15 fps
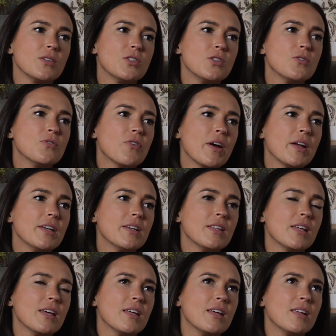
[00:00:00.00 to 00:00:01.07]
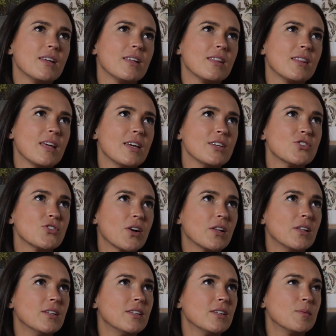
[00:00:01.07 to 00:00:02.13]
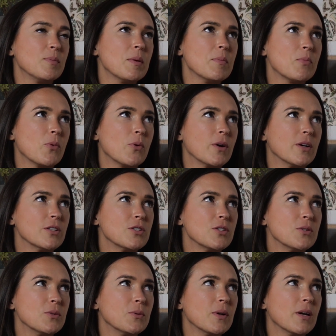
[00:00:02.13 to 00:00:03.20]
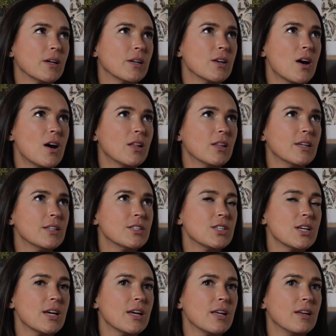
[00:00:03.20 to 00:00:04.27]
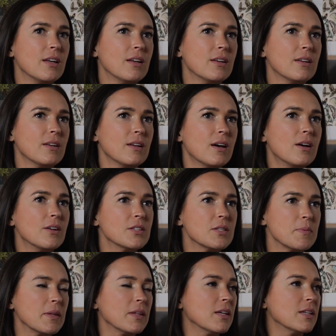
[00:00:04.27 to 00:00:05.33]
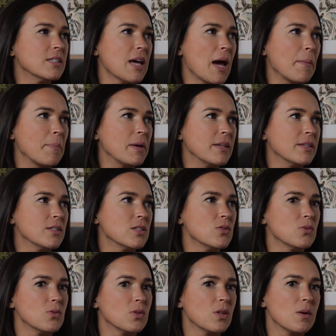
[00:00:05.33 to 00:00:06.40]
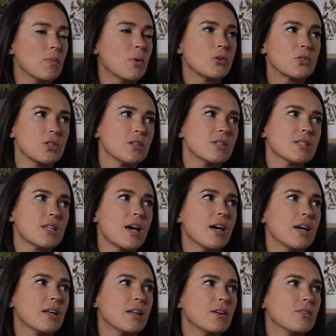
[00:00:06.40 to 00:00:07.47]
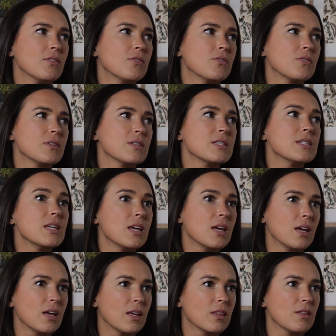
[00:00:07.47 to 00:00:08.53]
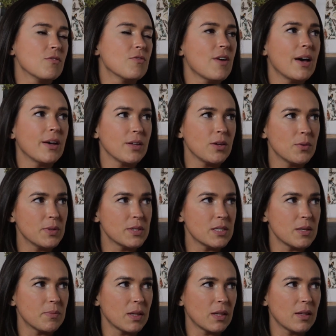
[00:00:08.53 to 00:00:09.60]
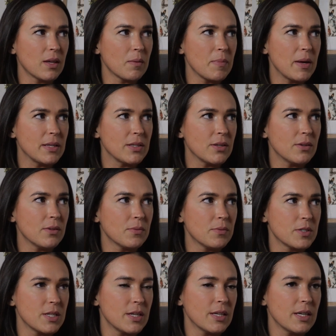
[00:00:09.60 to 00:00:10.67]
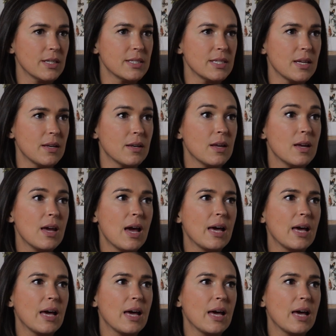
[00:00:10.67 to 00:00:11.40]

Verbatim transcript: Do you find that they struggle a little bit more to acknowledge and ultimately tap into the emotional side of seeing the value in something like mental resilience? And